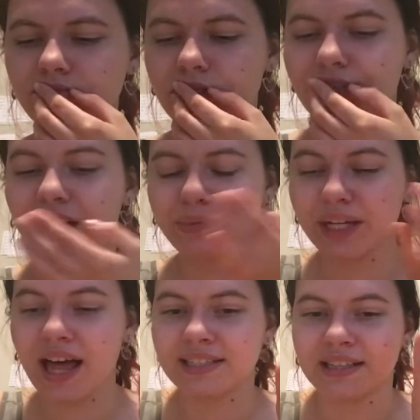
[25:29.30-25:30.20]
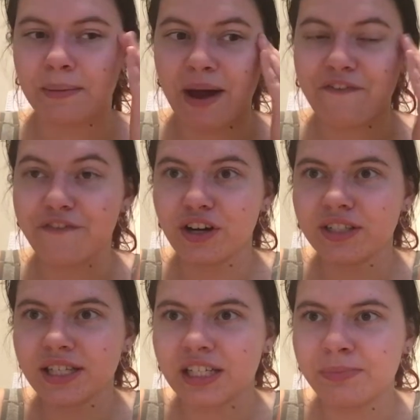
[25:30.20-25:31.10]
Not realizing that my
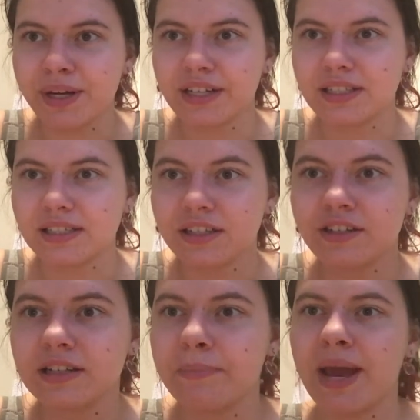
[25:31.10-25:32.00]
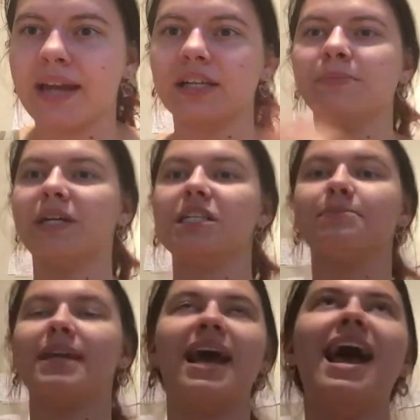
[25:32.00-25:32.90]
first experience is literally a pan experience,
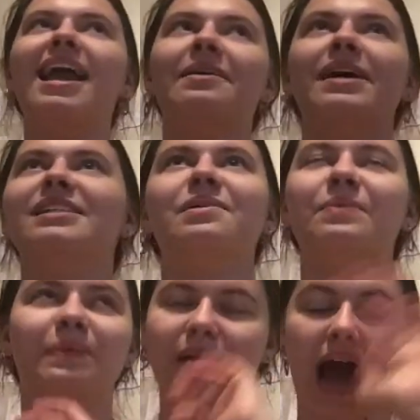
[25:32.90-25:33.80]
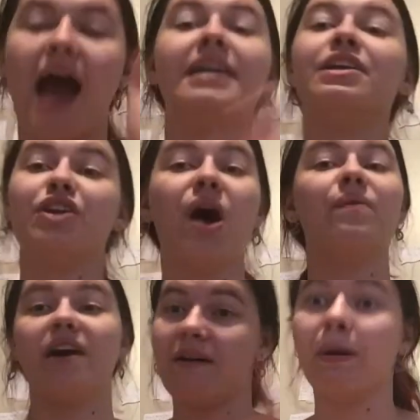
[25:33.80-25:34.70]
but anyways, I didn't know
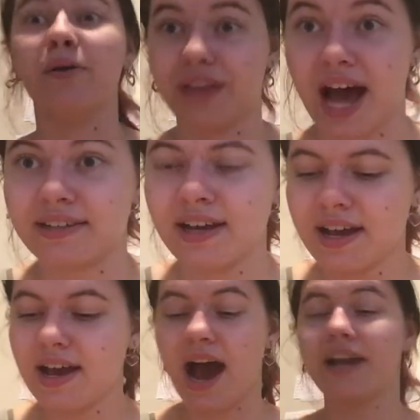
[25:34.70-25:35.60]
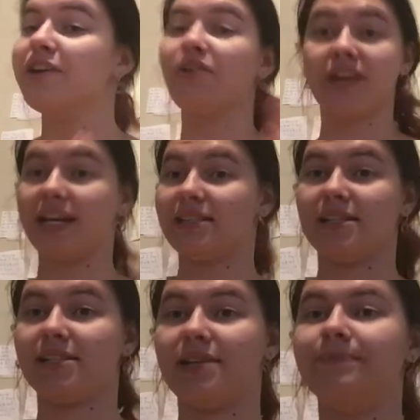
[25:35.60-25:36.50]
about that. I didn't know that
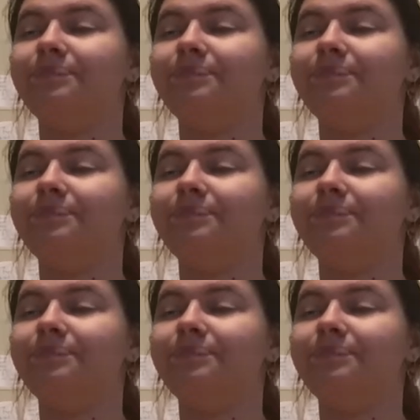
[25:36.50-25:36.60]
existed.